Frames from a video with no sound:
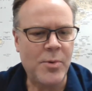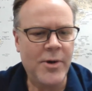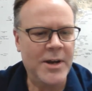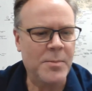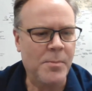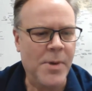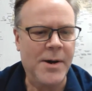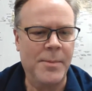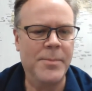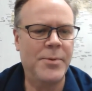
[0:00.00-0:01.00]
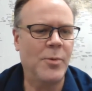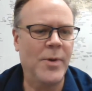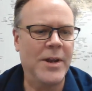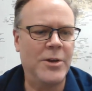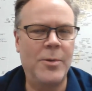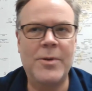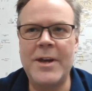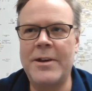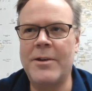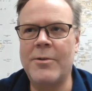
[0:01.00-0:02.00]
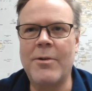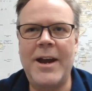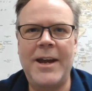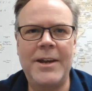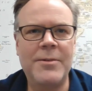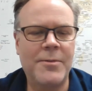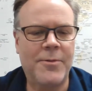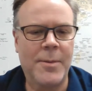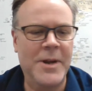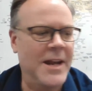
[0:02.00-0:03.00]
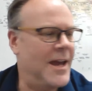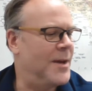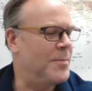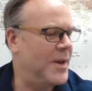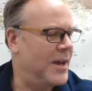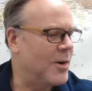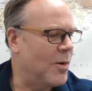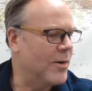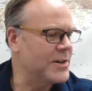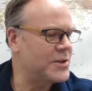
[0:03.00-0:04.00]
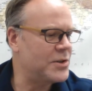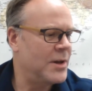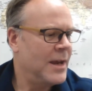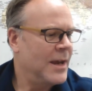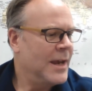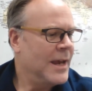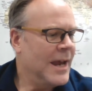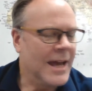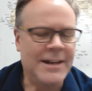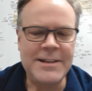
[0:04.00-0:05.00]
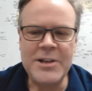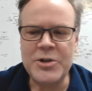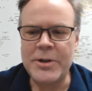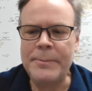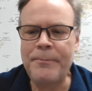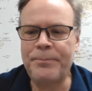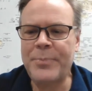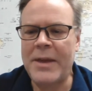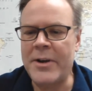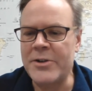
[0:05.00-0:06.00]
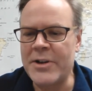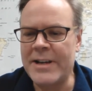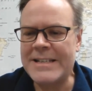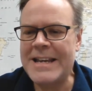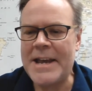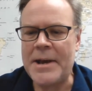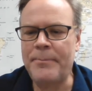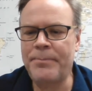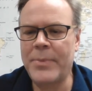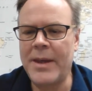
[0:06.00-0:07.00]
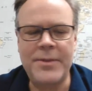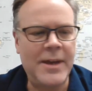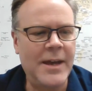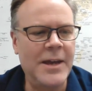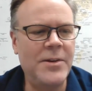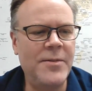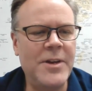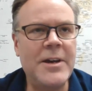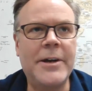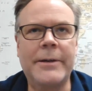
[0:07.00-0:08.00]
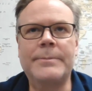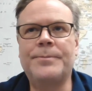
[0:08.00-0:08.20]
point bump when you get a grade from an AP course. In addition, there's an exam at the end of the year.